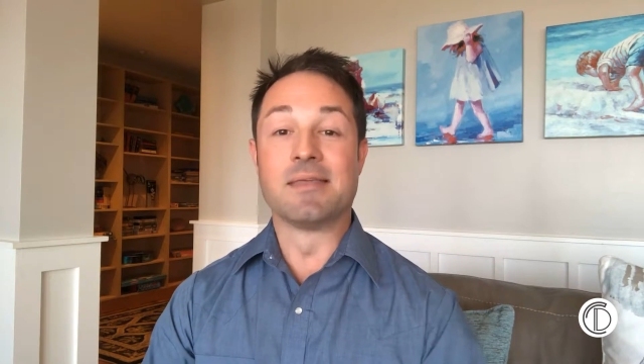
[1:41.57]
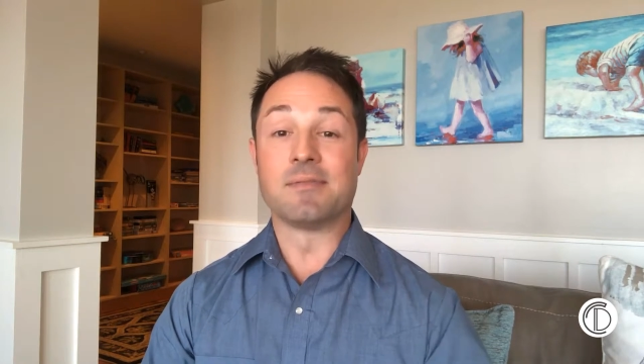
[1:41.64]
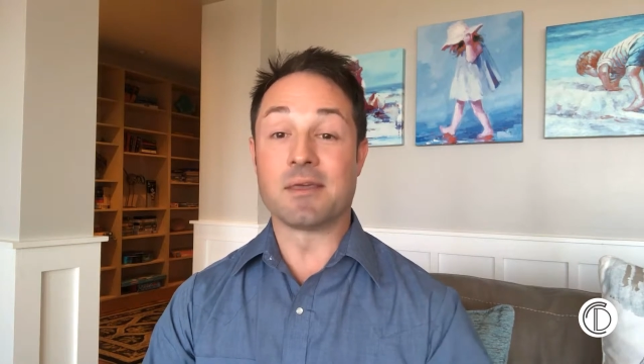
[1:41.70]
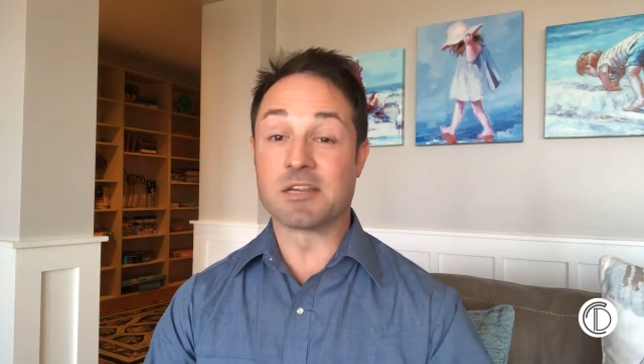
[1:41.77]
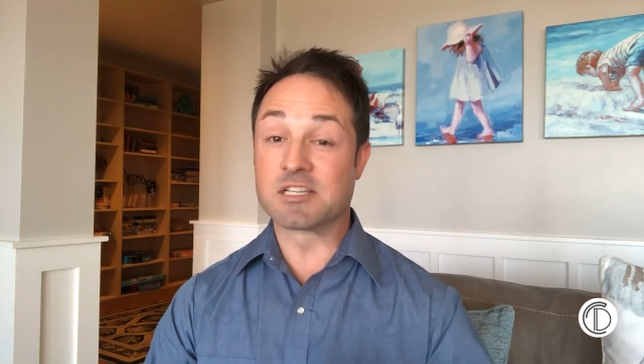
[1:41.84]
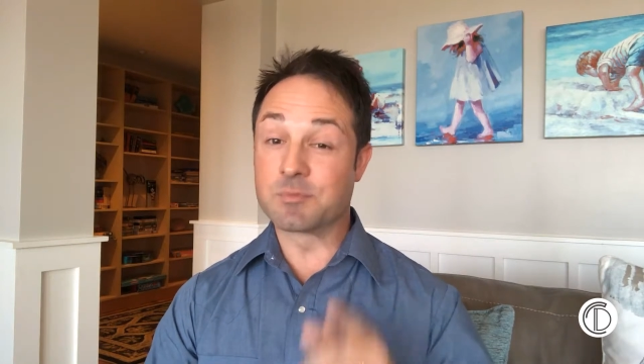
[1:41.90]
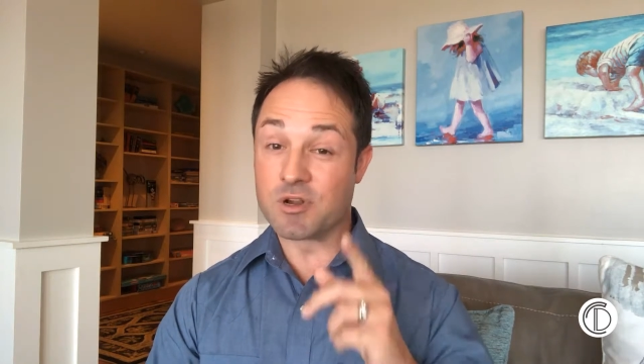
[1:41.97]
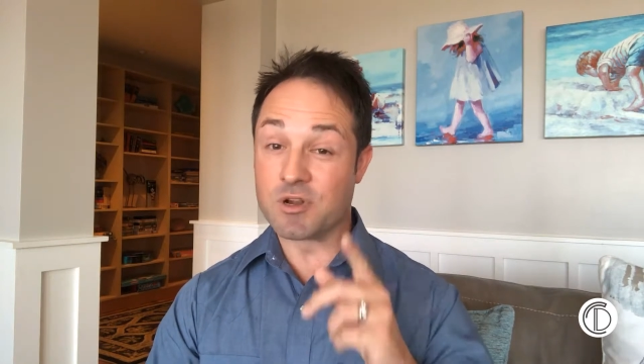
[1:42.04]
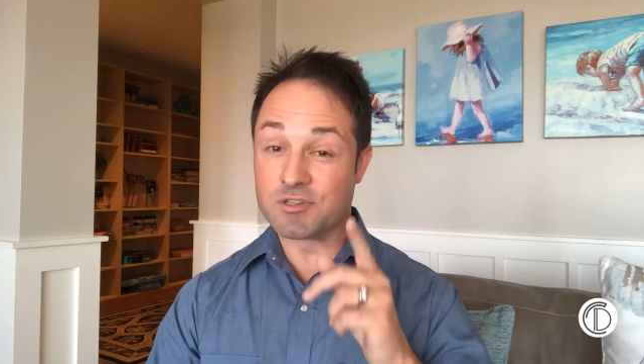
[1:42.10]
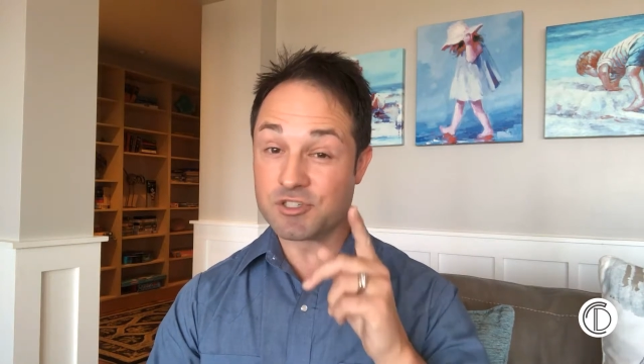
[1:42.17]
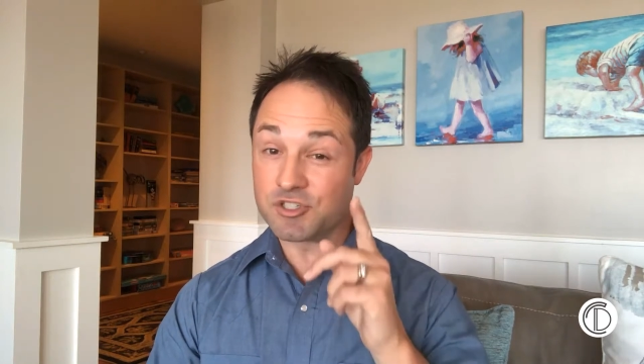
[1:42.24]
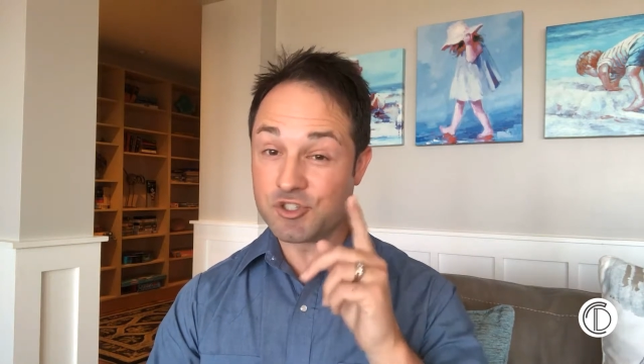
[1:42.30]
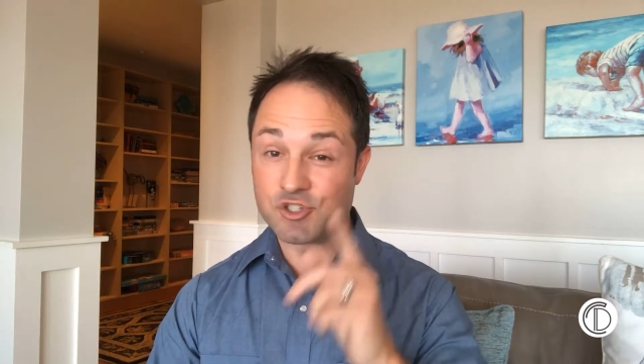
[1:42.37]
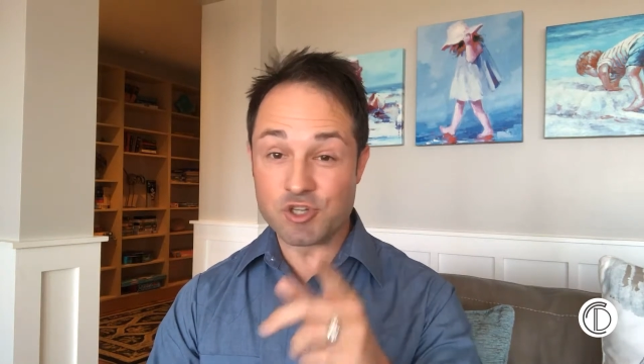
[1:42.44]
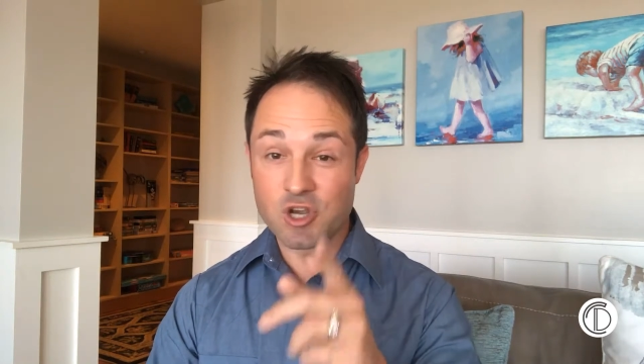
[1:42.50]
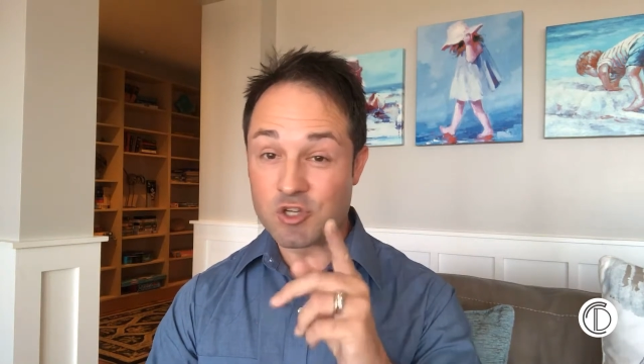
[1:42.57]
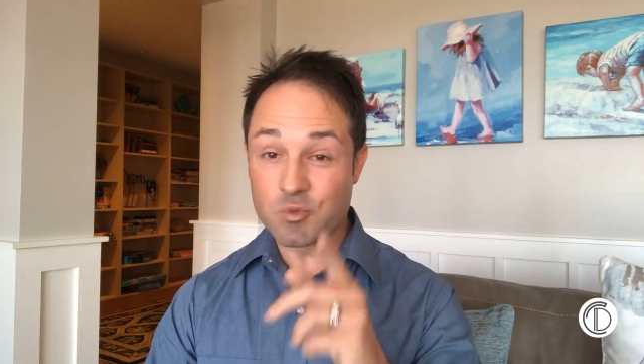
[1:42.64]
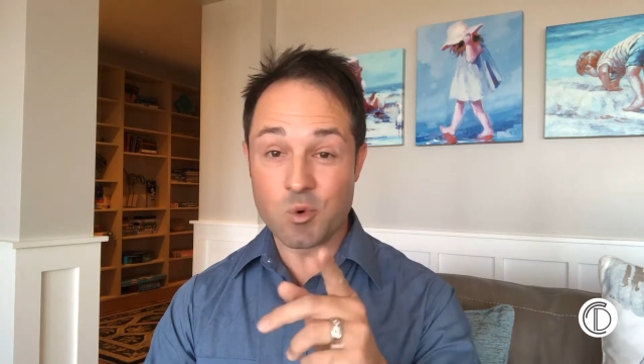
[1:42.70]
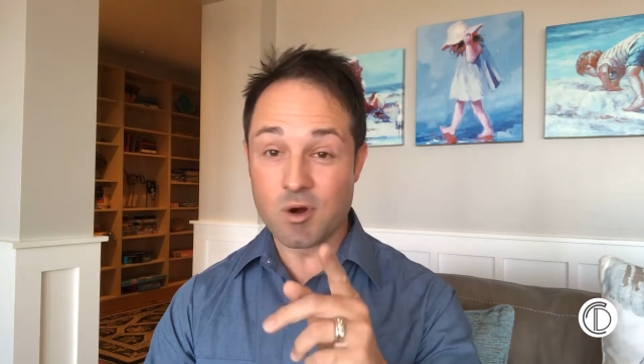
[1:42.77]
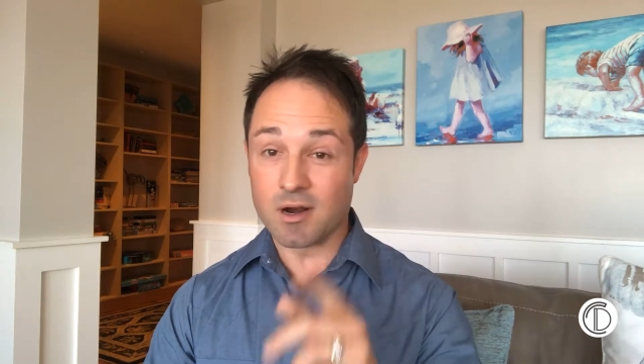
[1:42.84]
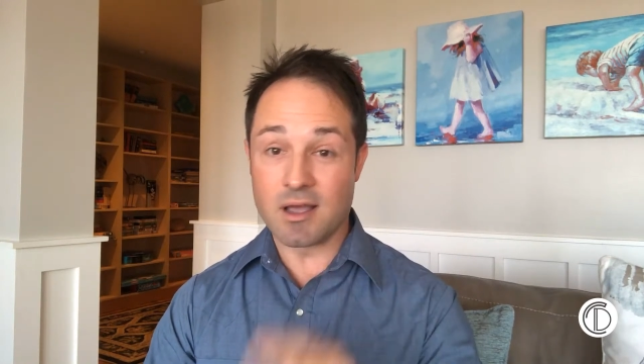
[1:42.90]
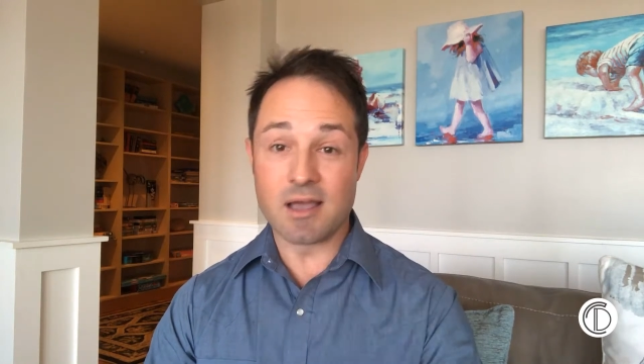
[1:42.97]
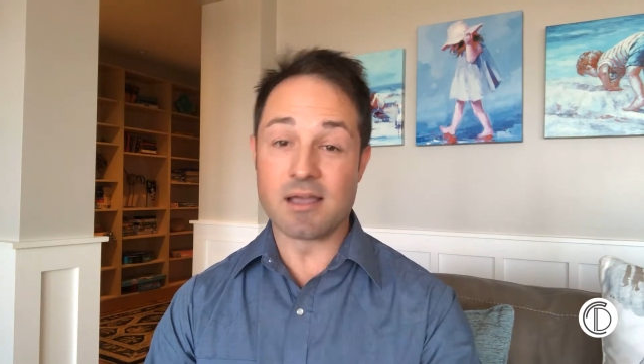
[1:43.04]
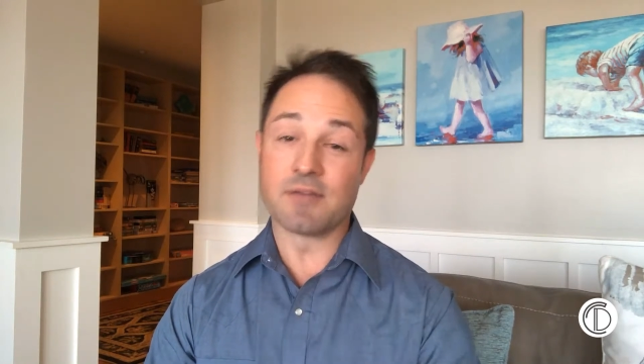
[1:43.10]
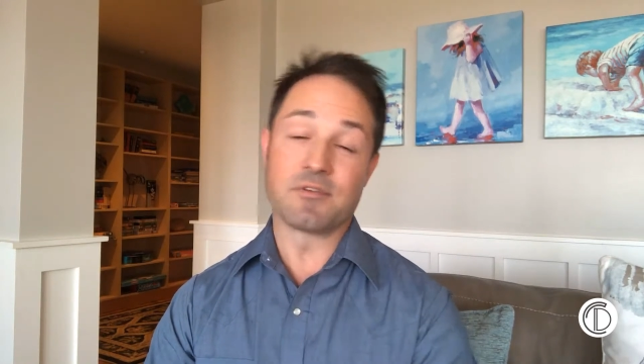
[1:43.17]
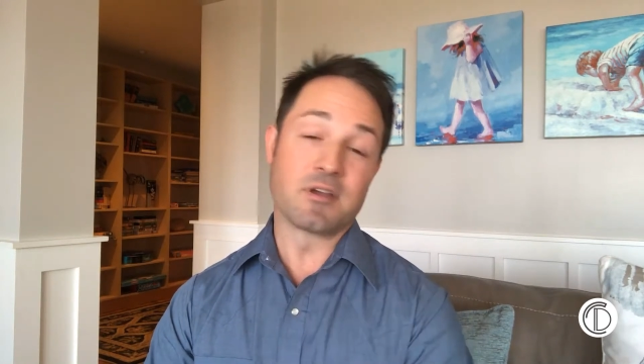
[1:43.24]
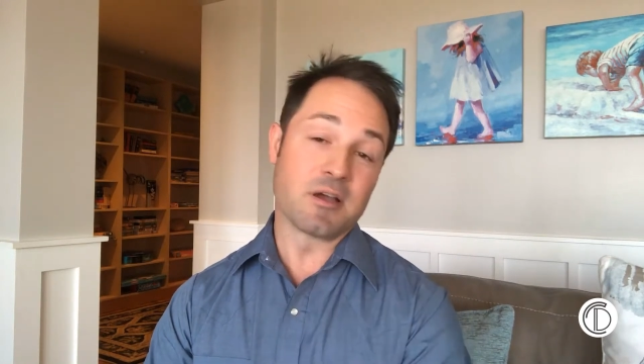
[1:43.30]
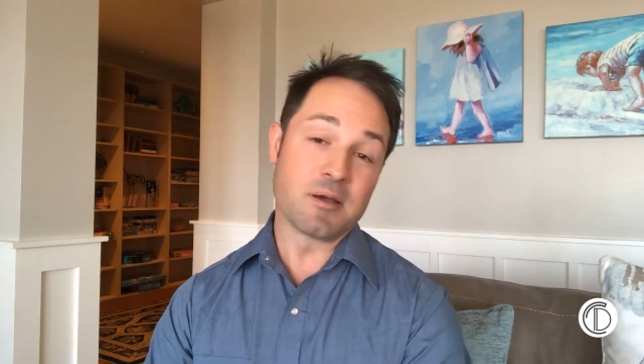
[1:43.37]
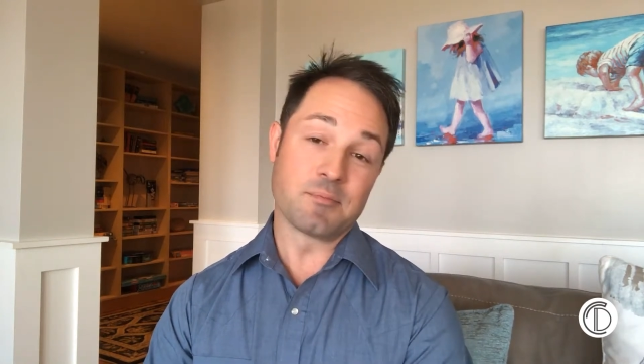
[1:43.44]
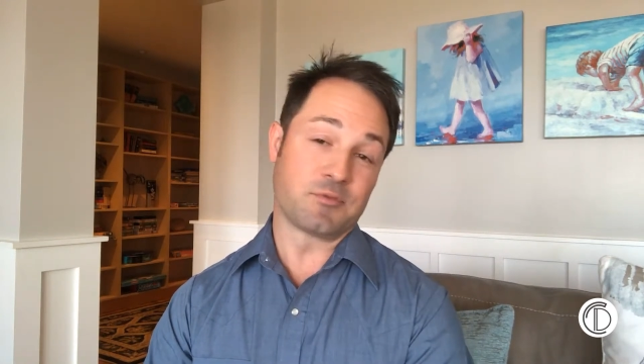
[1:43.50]
that expresses just where I
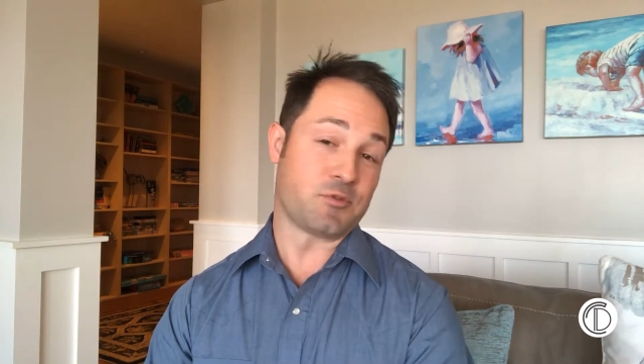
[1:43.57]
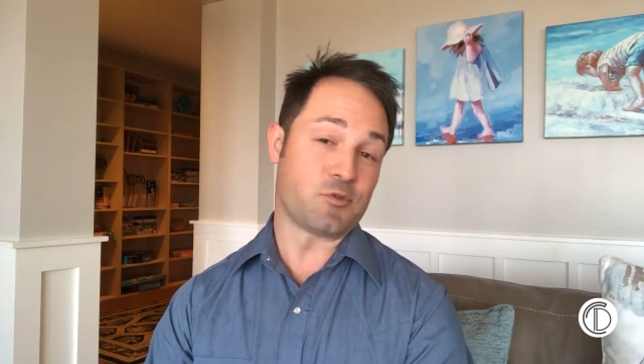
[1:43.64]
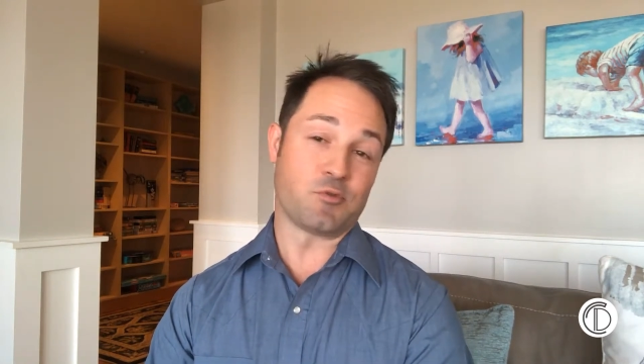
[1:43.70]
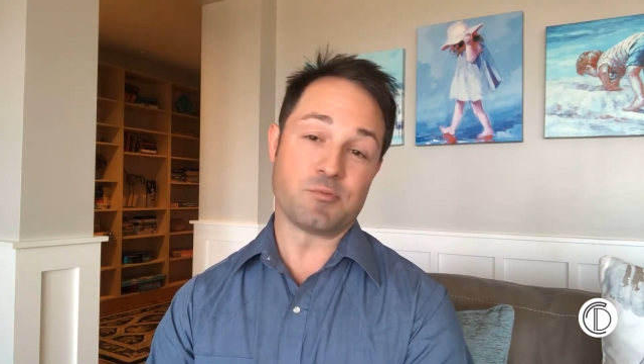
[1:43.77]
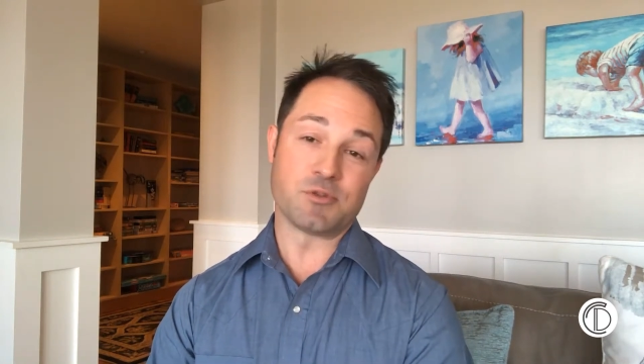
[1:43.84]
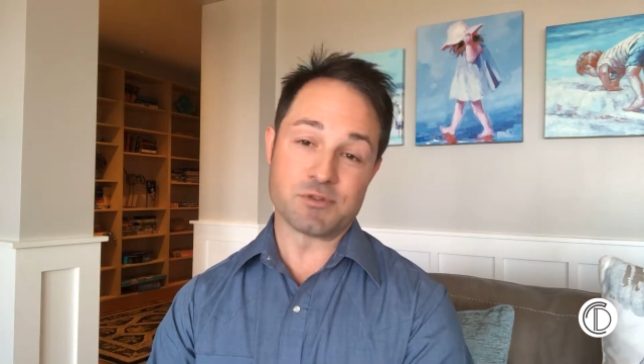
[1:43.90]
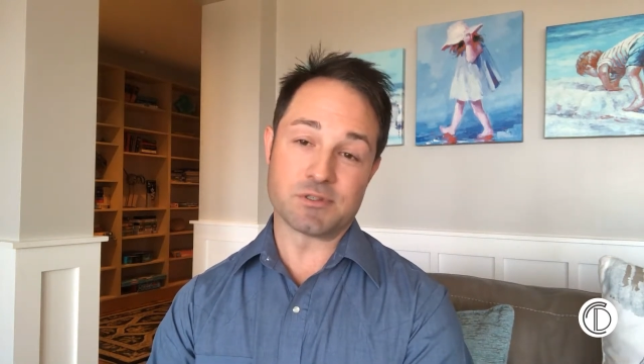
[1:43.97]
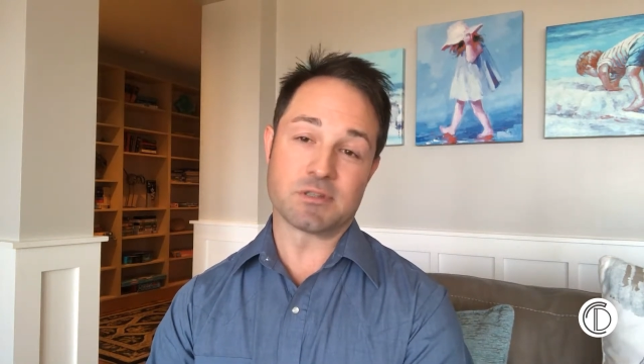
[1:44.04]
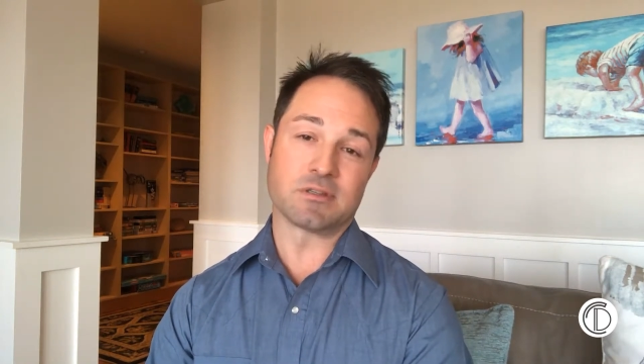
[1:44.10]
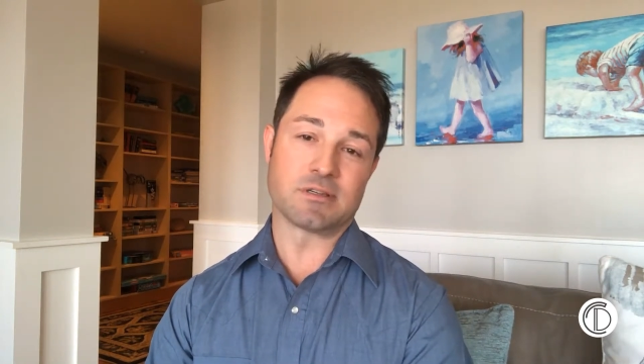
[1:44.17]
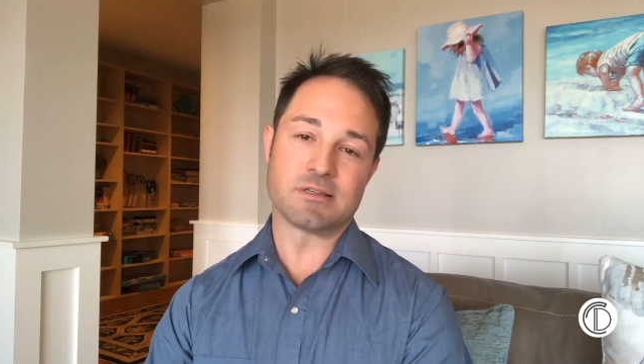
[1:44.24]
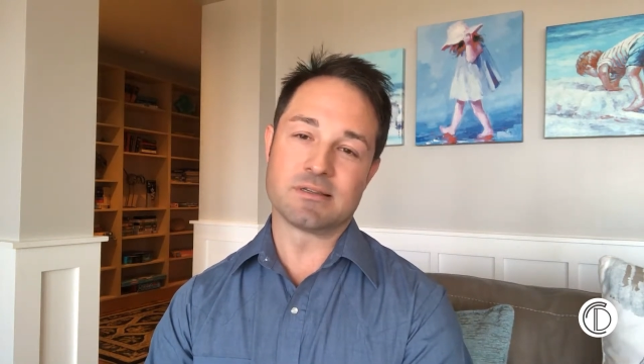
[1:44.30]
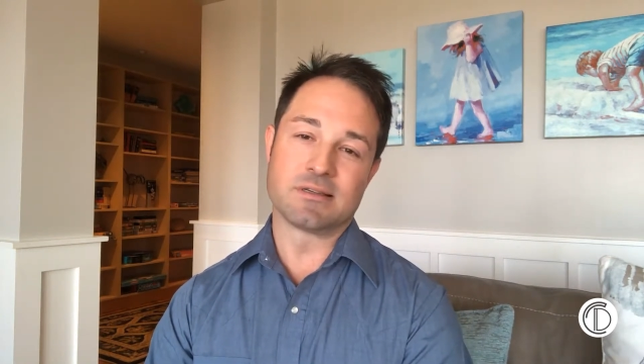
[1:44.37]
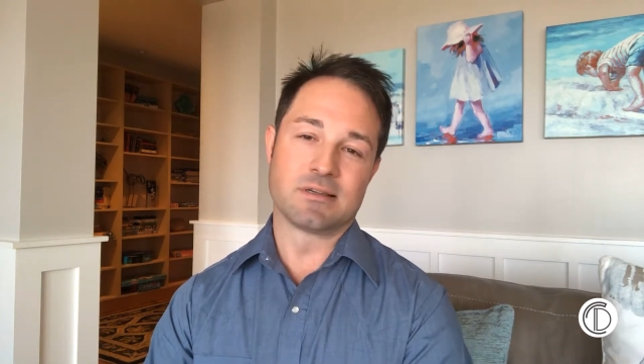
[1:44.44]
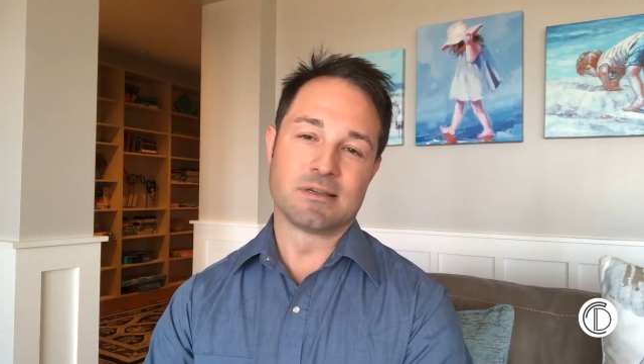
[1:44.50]
have come to musically.